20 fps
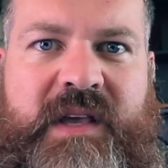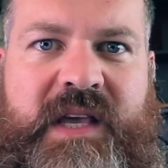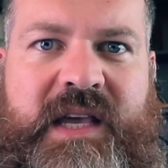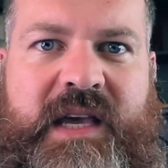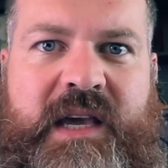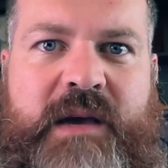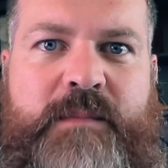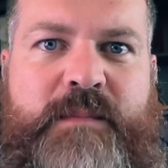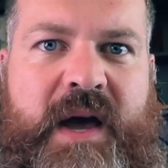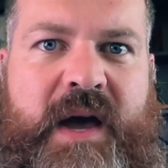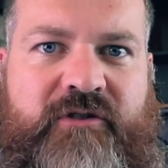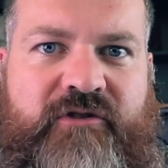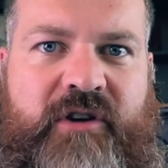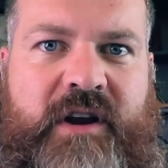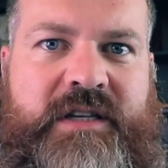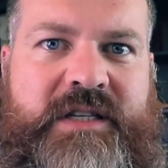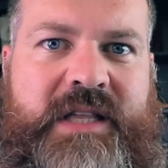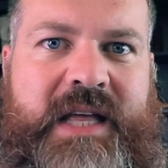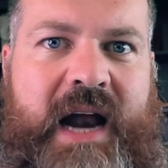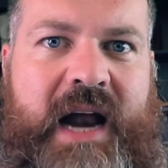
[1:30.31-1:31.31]
key
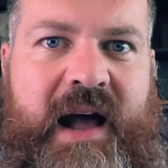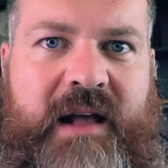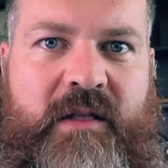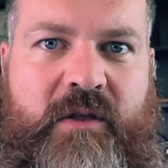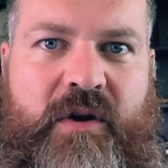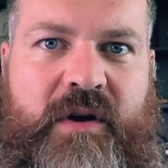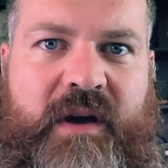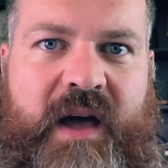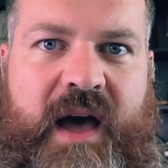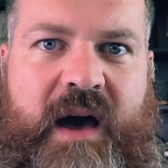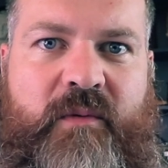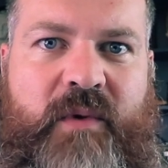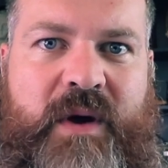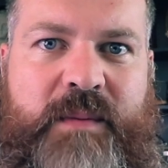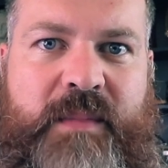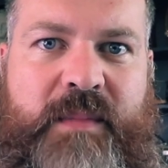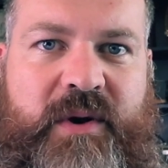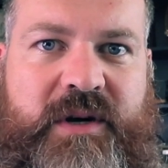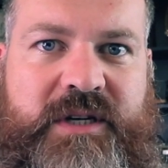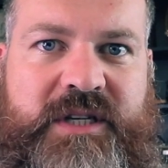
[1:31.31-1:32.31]
metrics that I look at
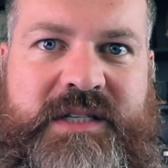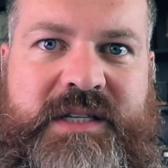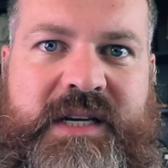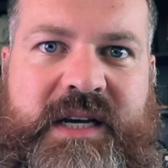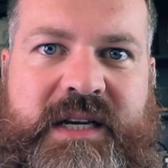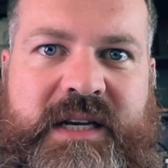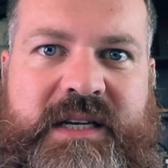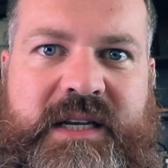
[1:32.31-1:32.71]
when purchasing a